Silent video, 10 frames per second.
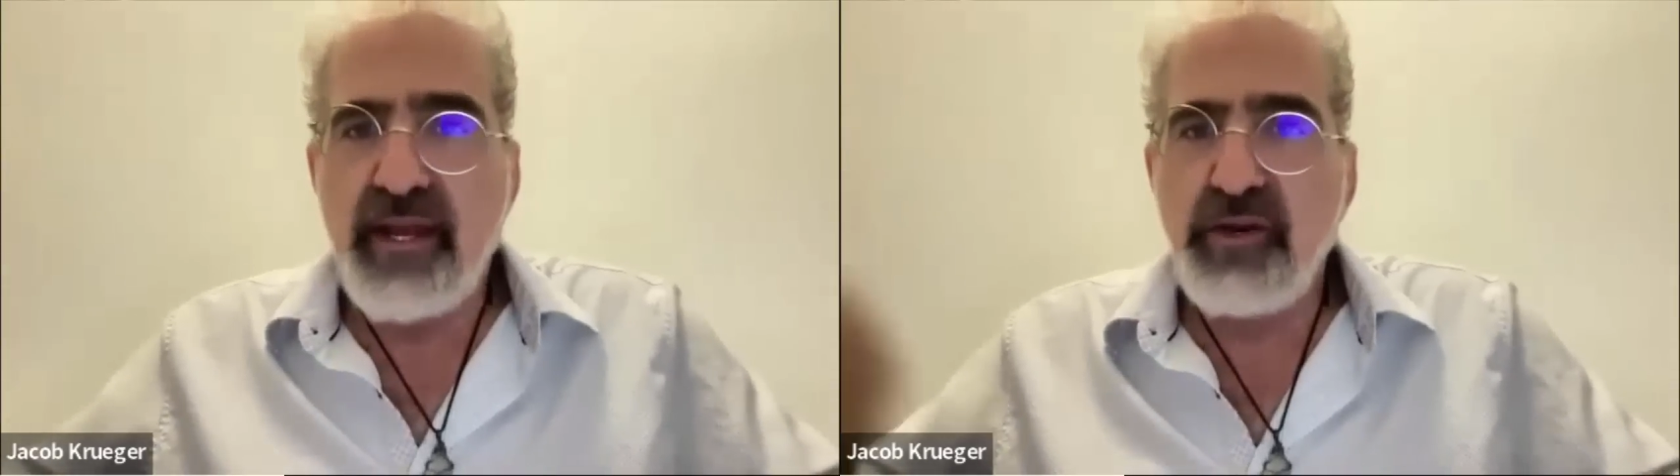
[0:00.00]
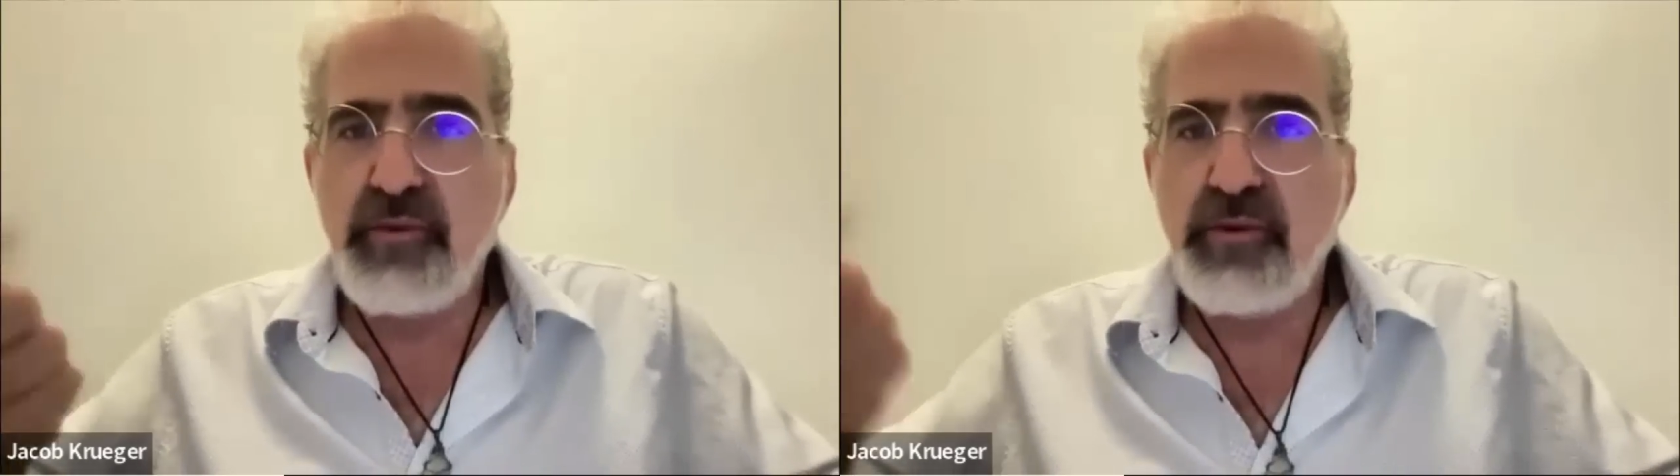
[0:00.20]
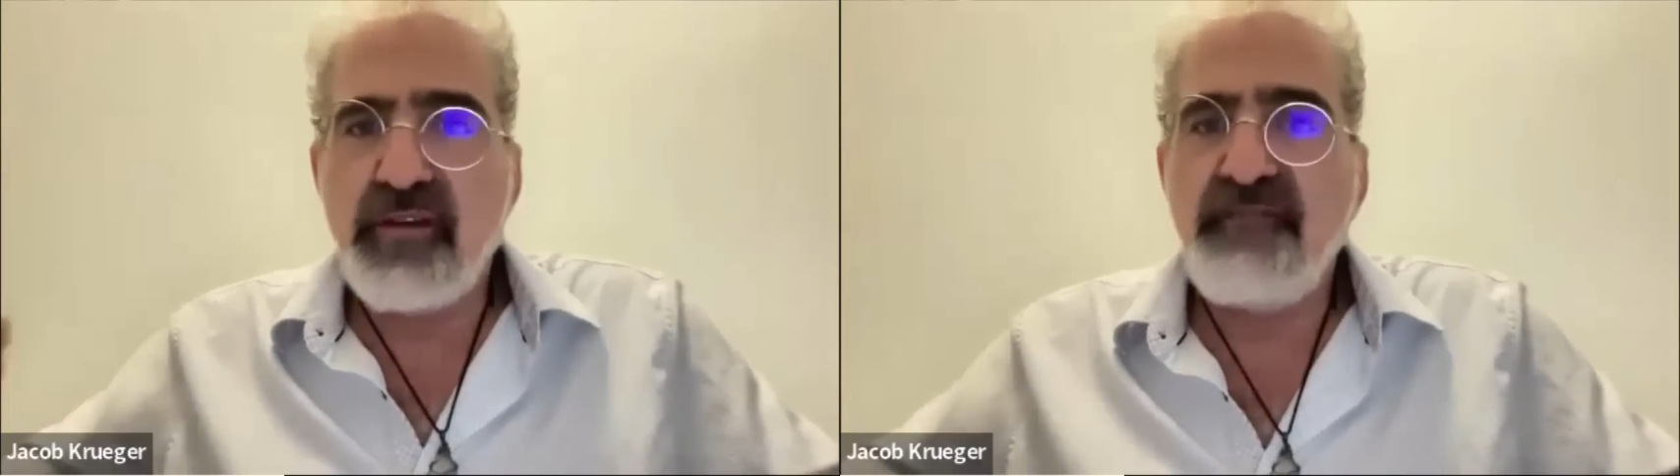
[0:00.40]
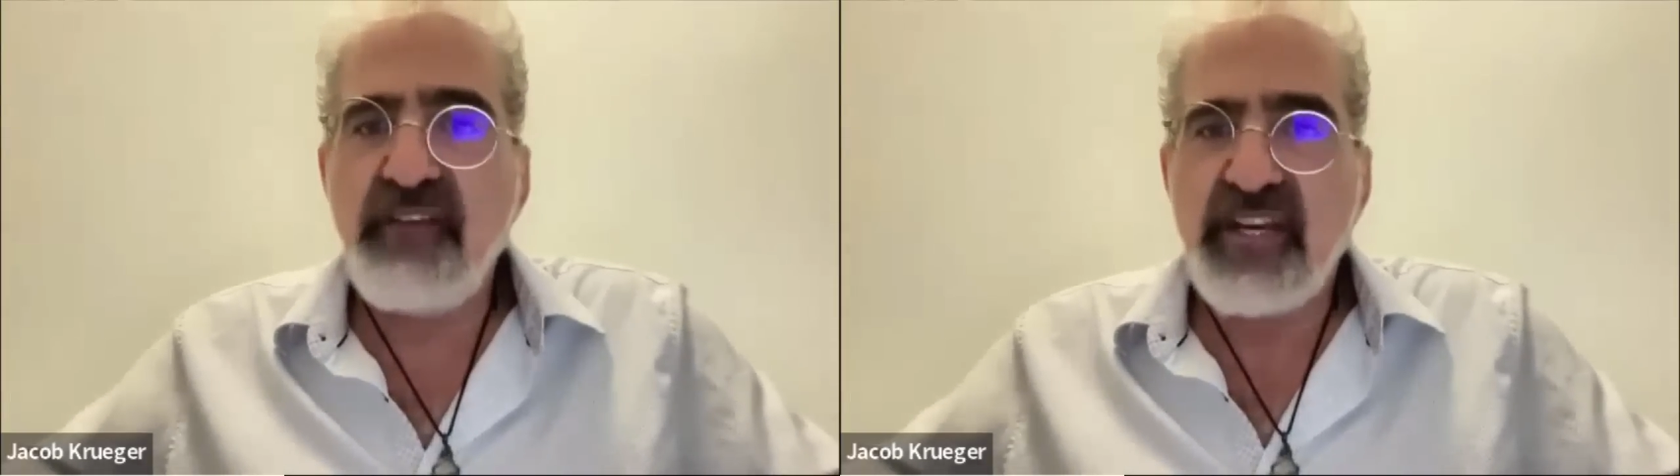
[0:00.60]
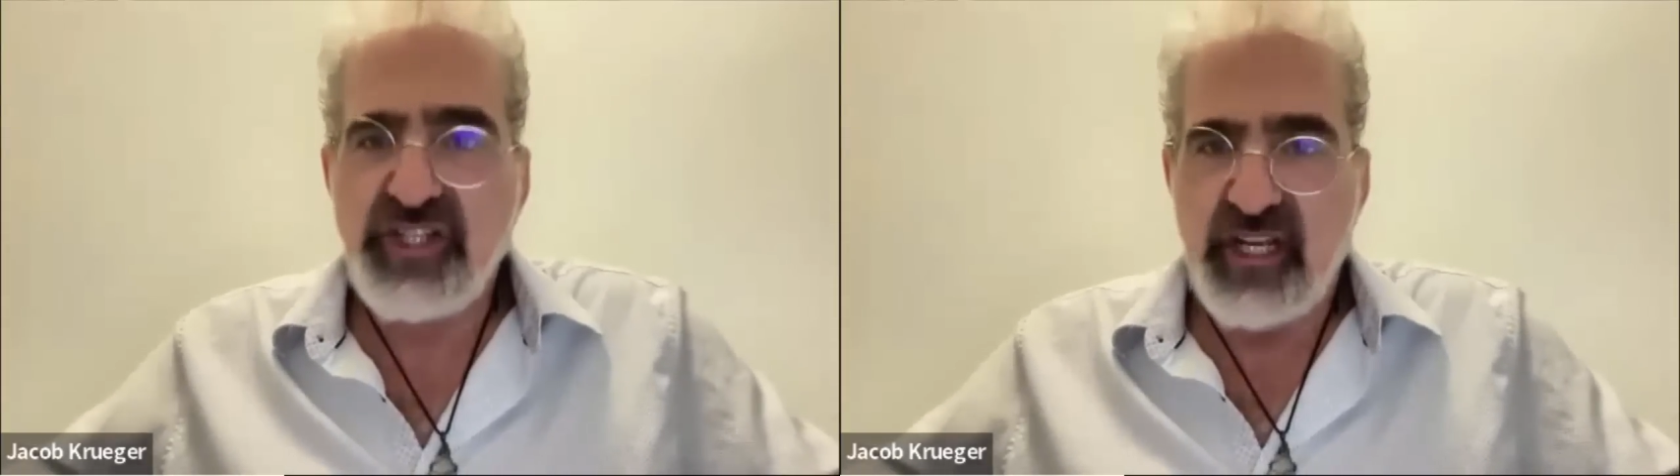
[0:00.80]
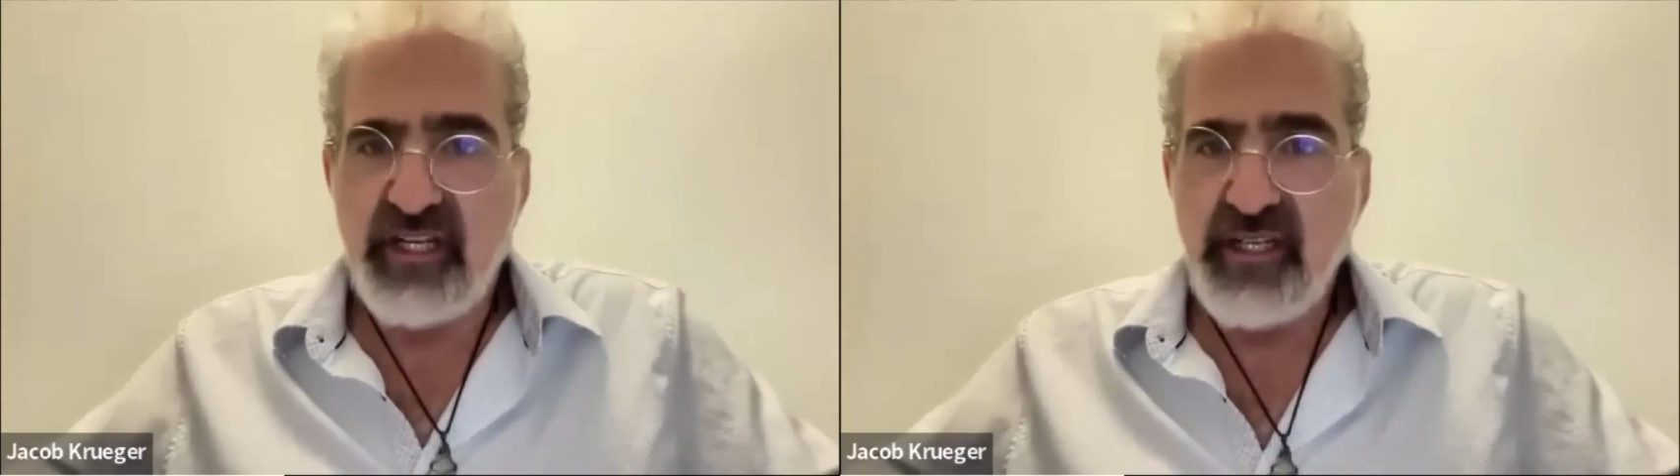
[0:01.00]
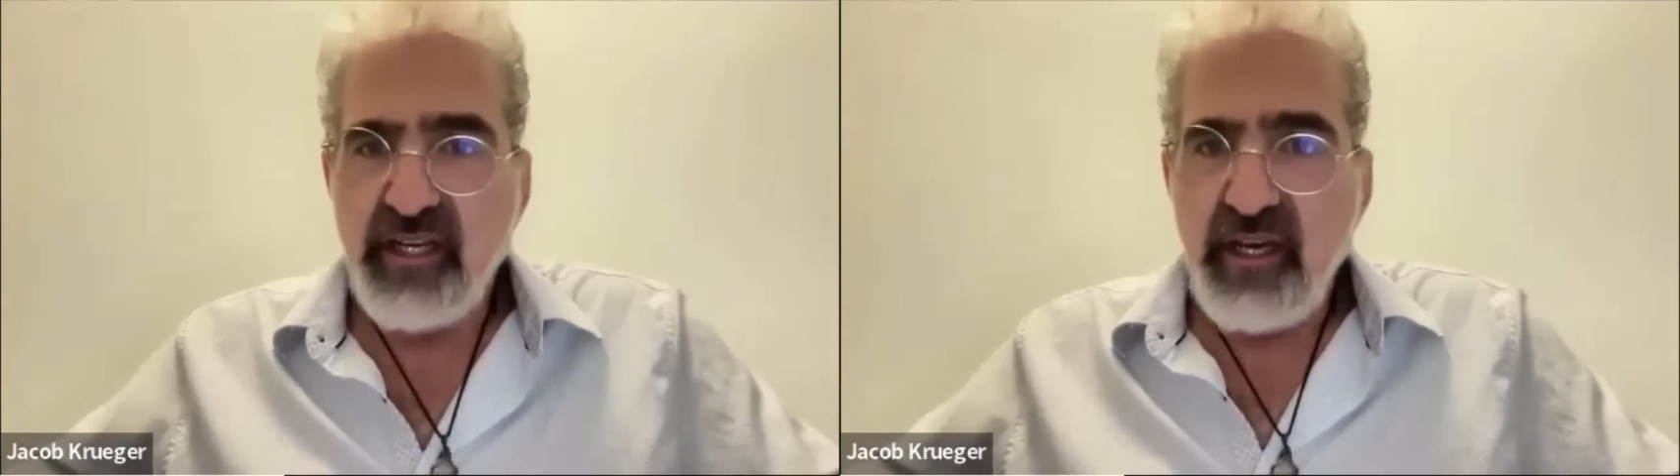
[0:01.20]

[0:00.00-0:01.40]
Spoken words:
You wouldn't have finished it.